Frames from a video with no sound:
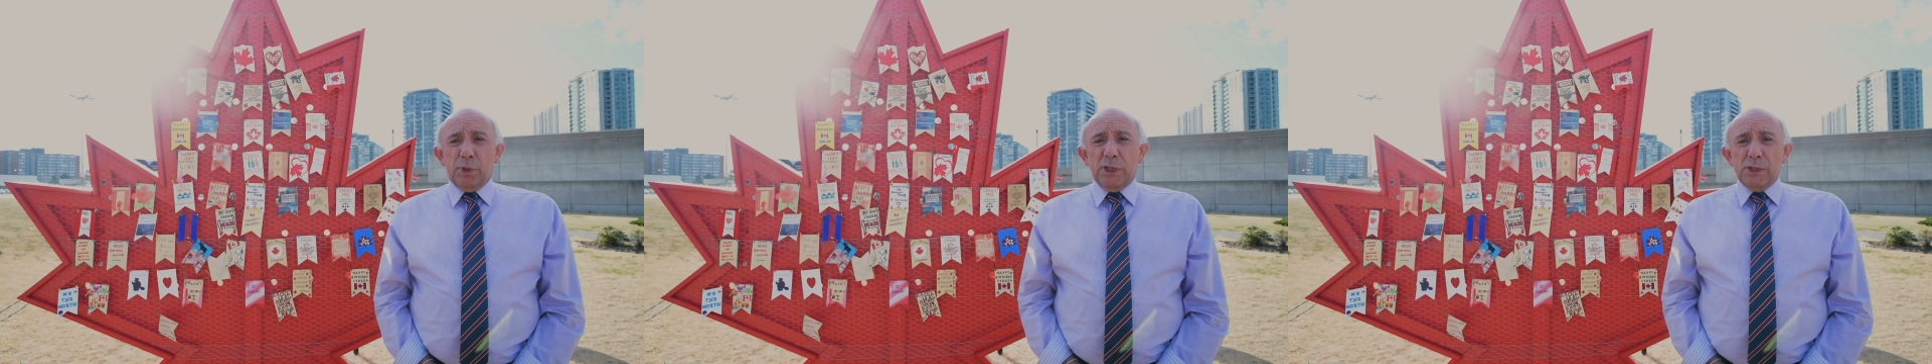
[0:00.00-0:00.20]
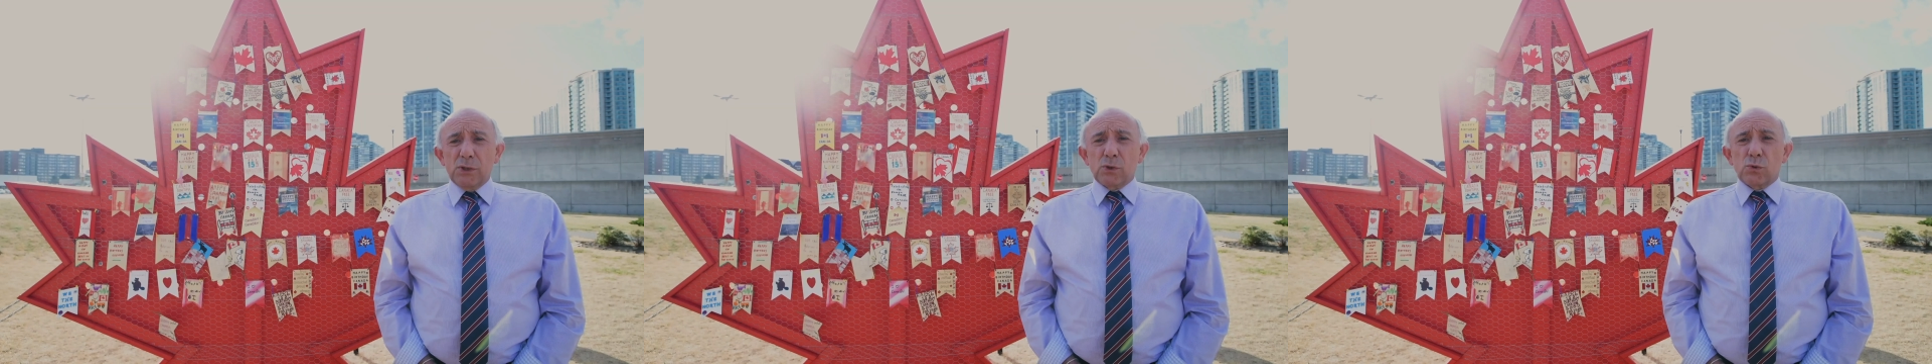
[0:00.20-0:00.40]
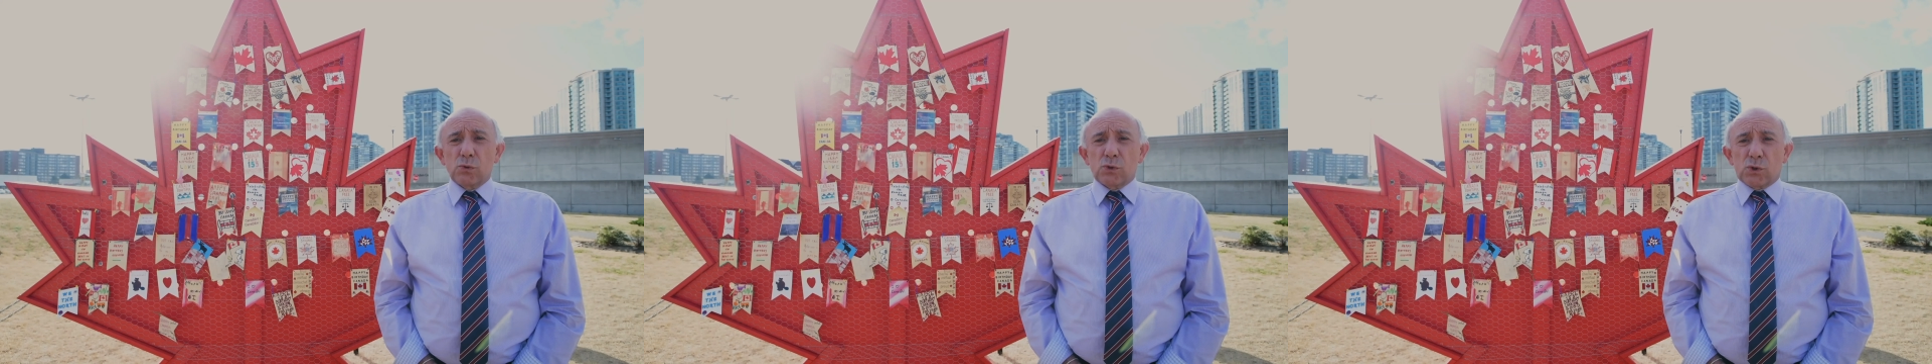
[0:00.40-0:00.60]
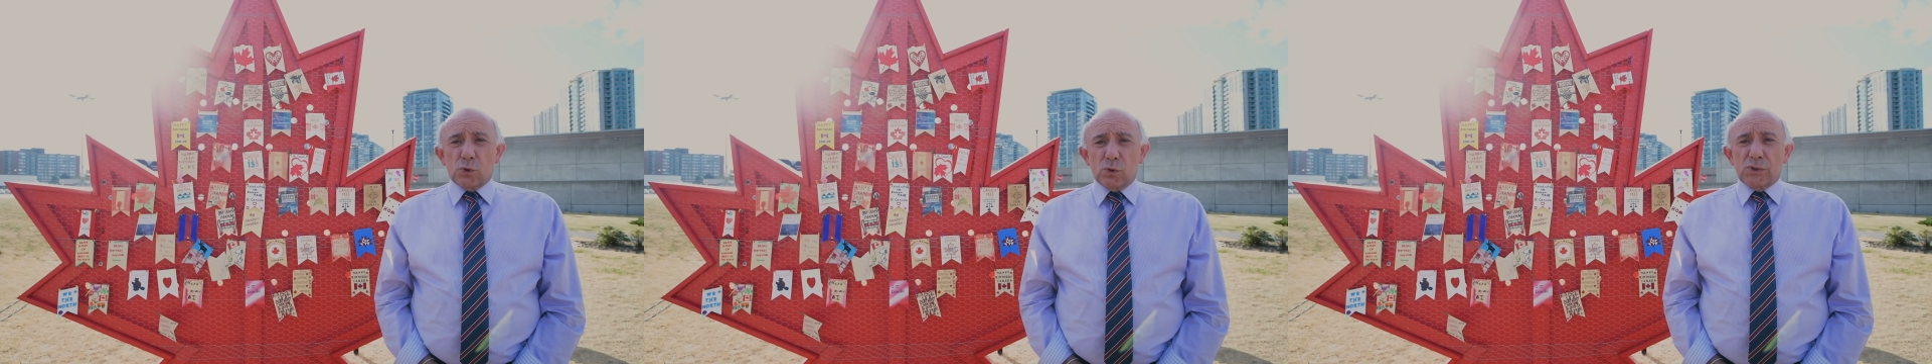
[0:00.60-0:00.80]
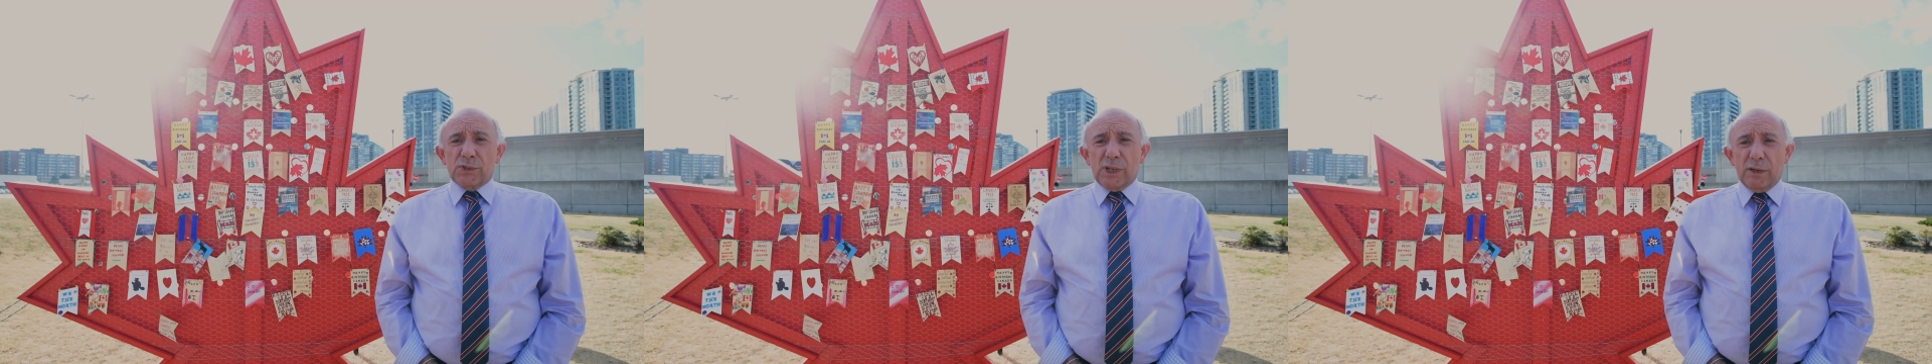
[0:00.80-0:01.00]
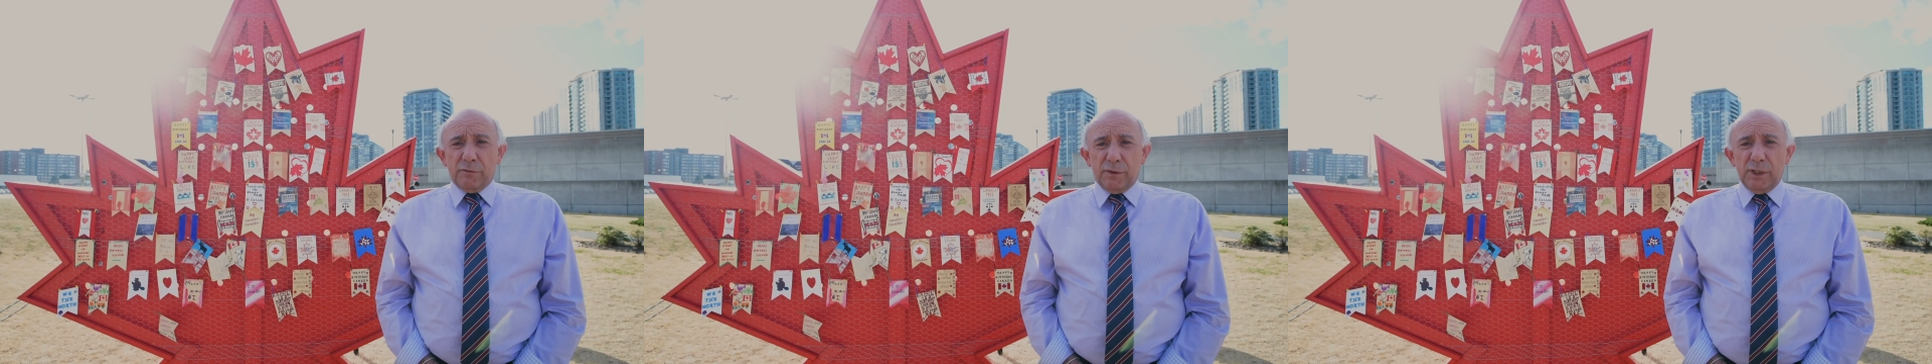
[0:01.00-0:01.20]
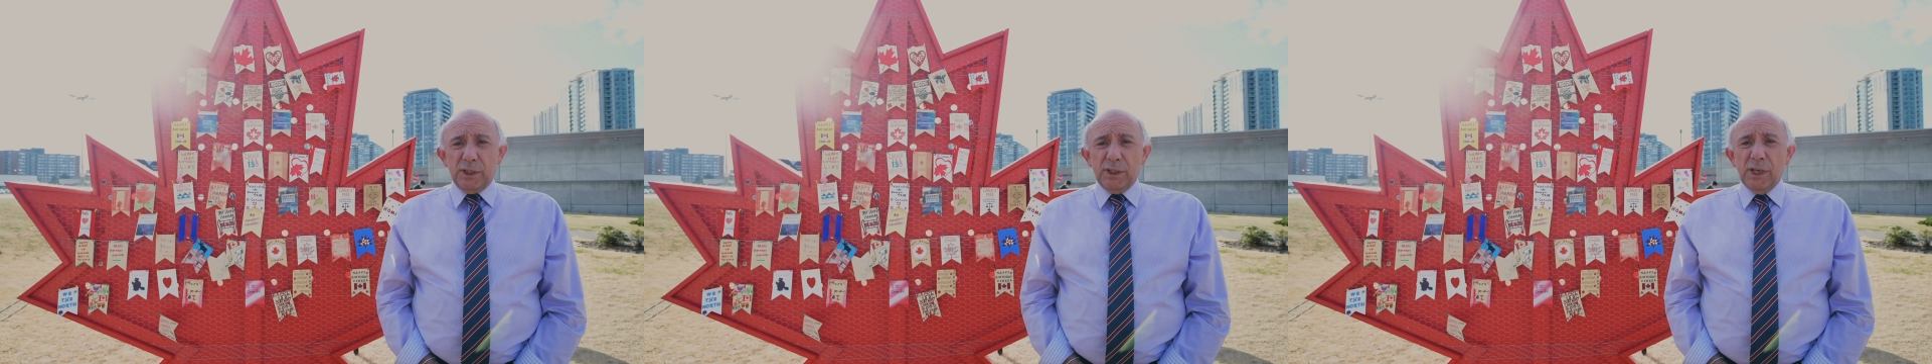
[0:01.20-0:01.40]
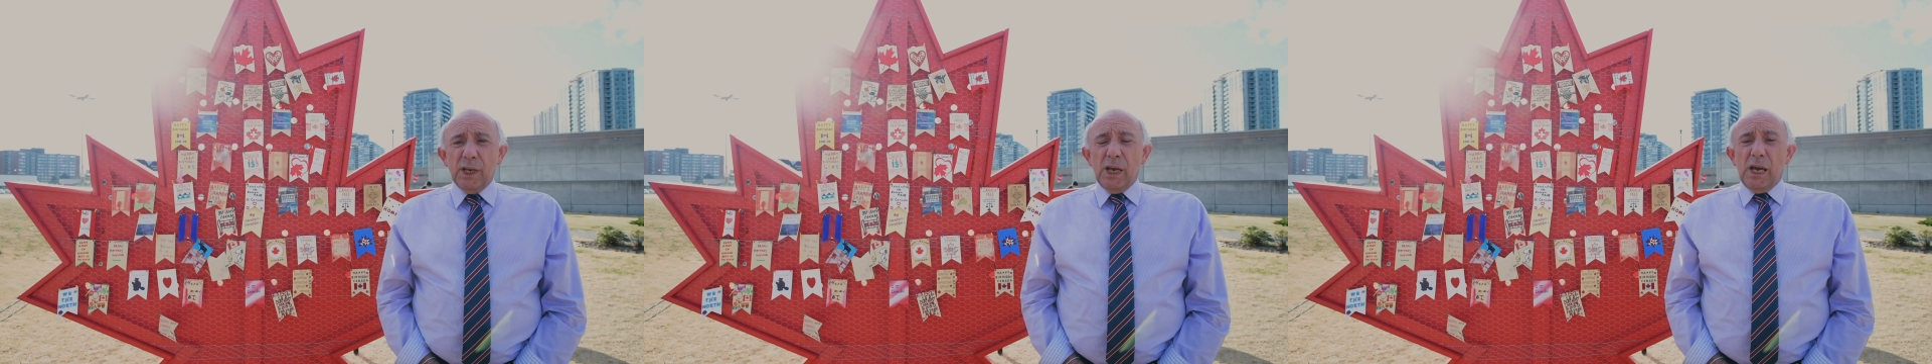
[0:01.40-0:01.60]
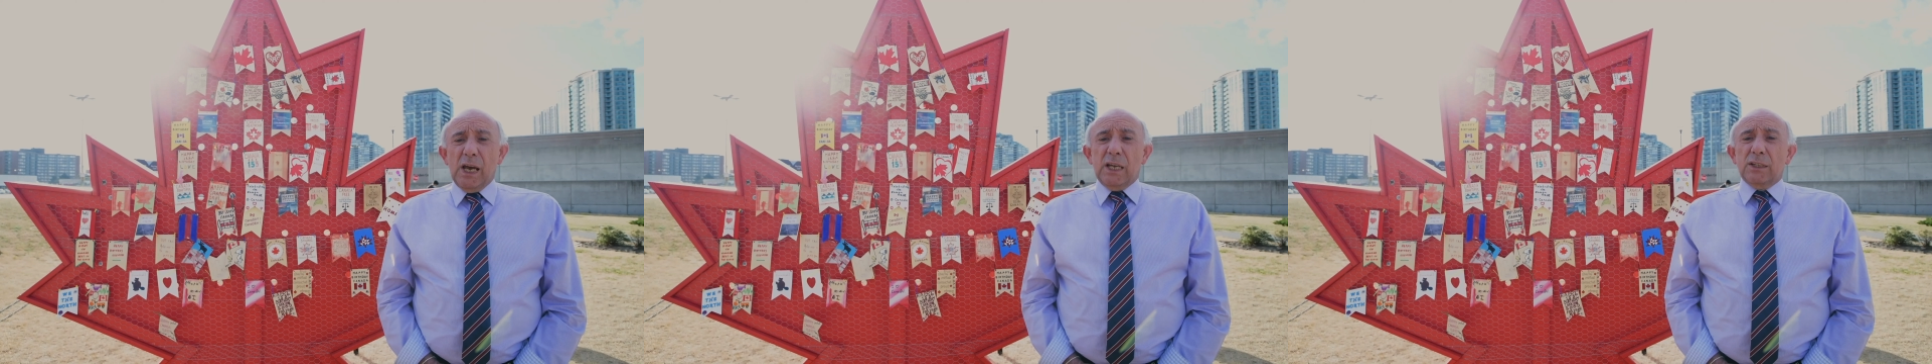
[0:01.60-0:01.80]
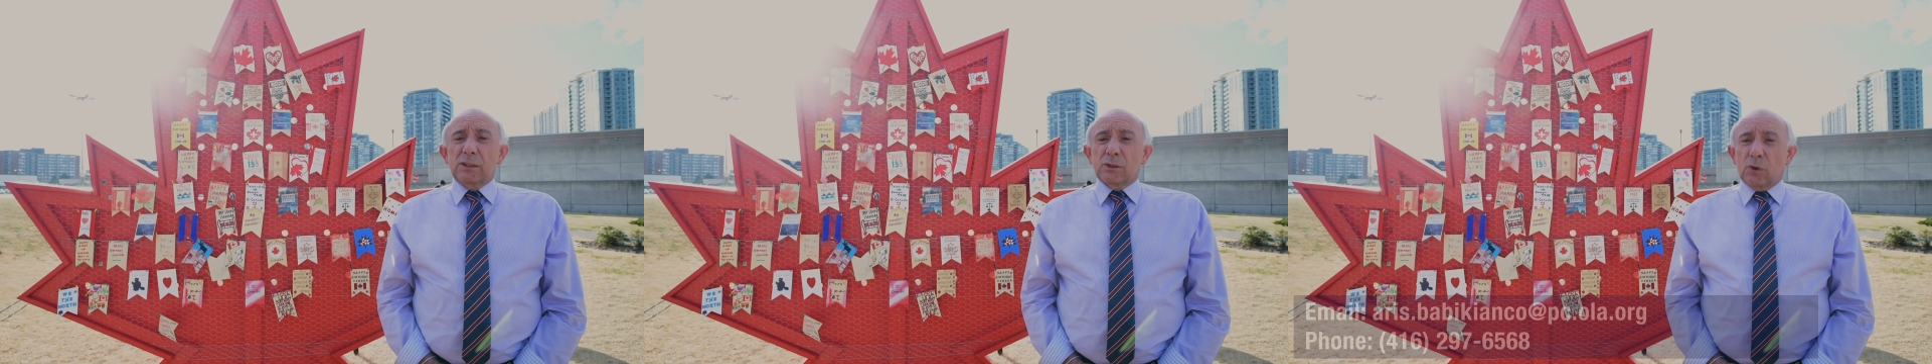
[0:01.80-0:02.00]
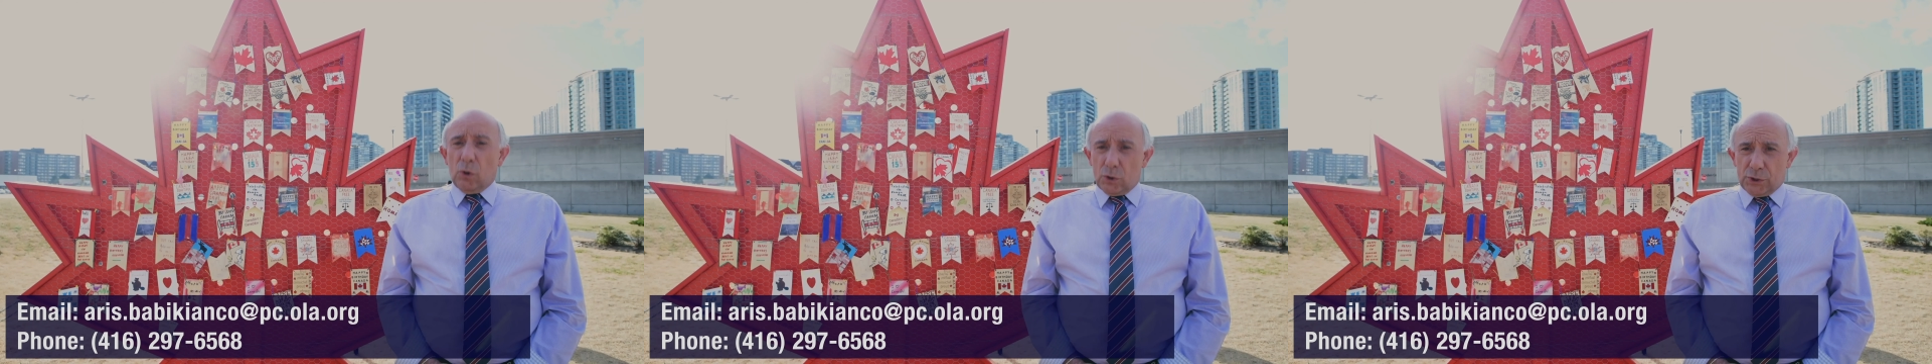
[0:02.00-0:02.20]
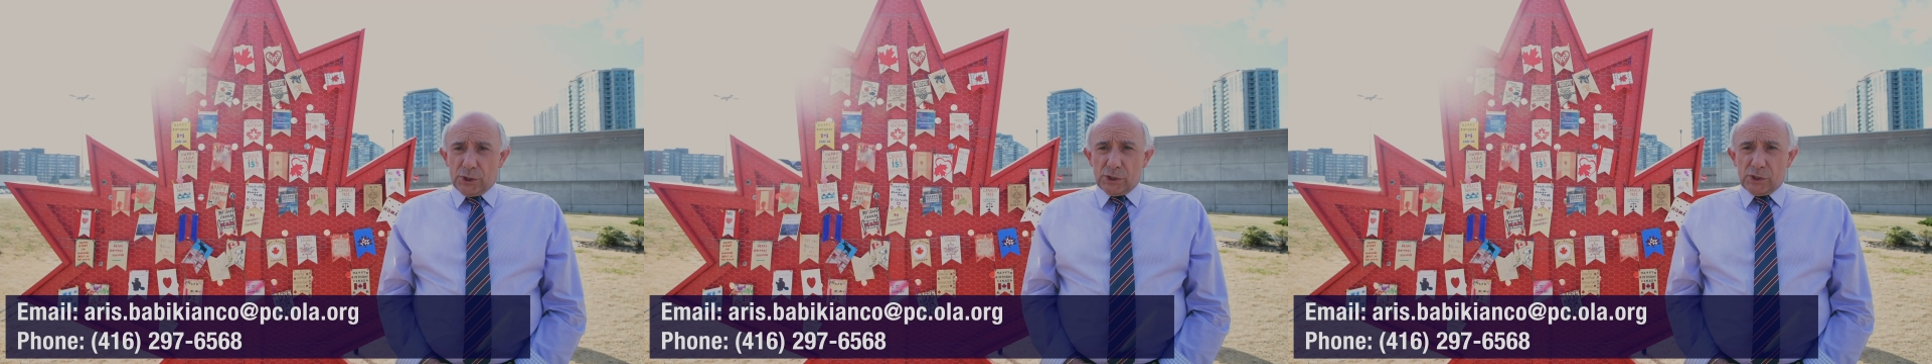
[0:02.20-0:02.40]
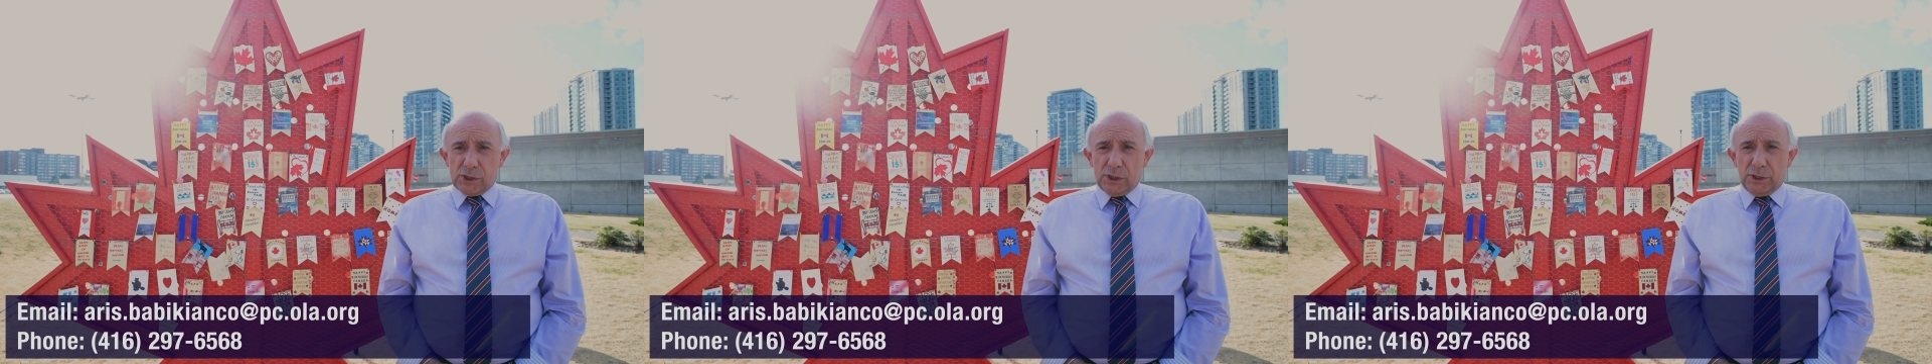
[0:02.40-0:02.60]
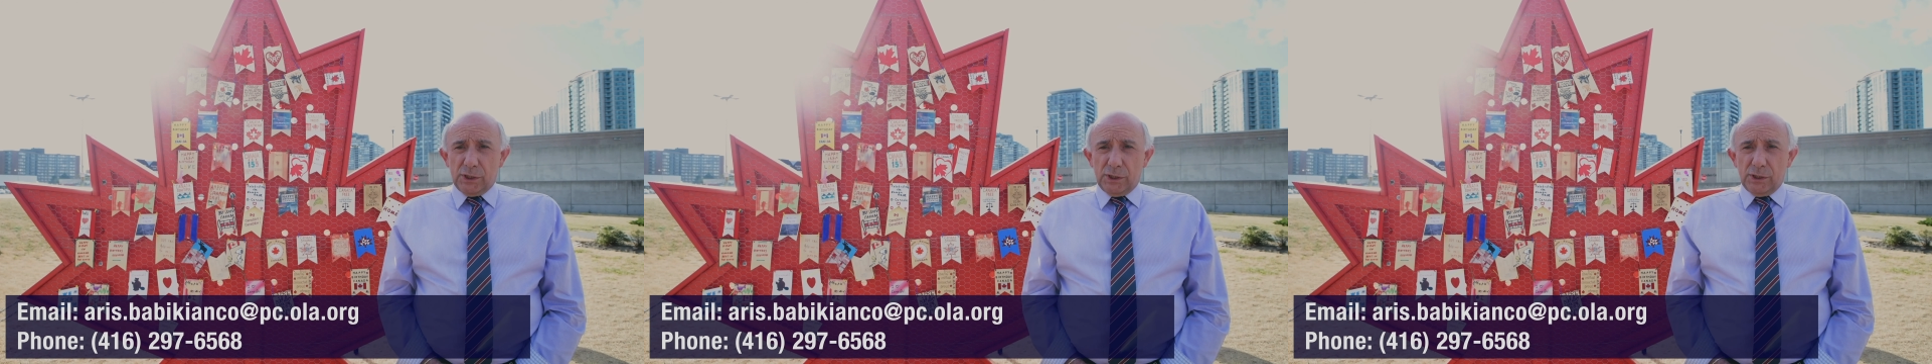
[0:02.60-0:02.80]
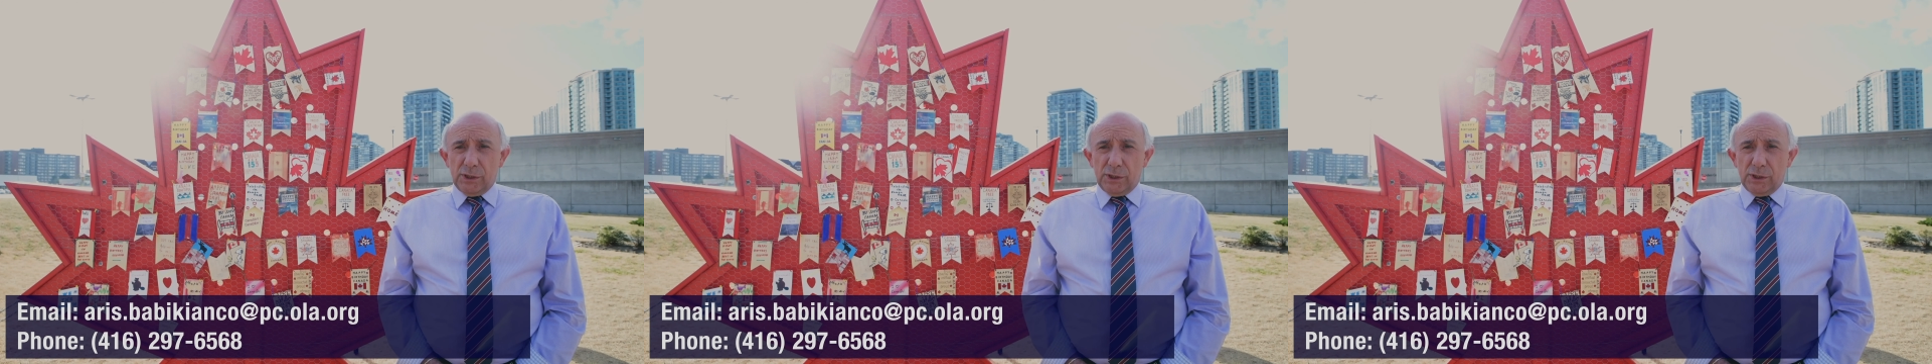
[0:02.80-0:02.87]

please do so safely and cautiously.